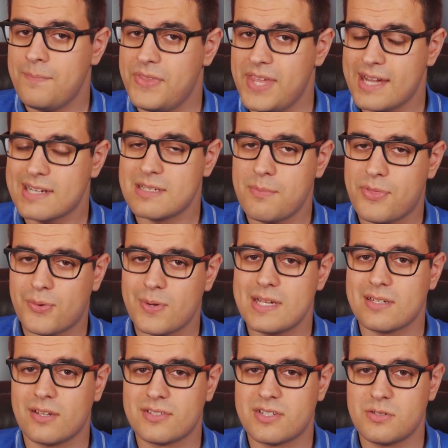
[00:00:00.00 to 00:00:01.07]
The
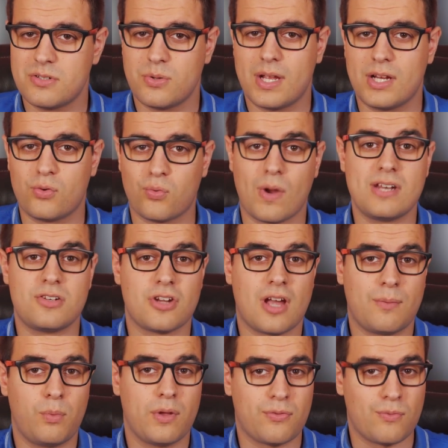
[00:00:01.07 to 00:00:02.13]
XM3s also do a great
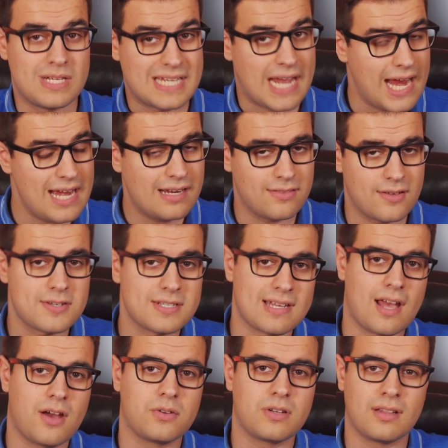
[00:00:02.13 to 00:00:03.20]
job with retaining their
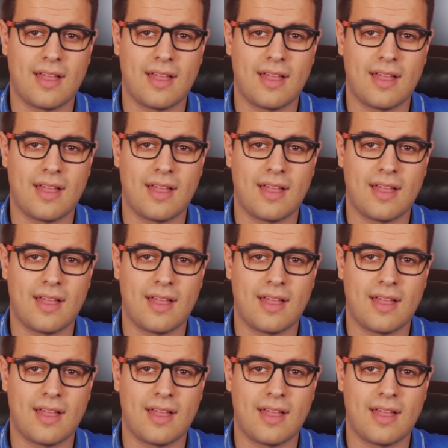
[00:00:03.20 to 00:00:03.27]
sound,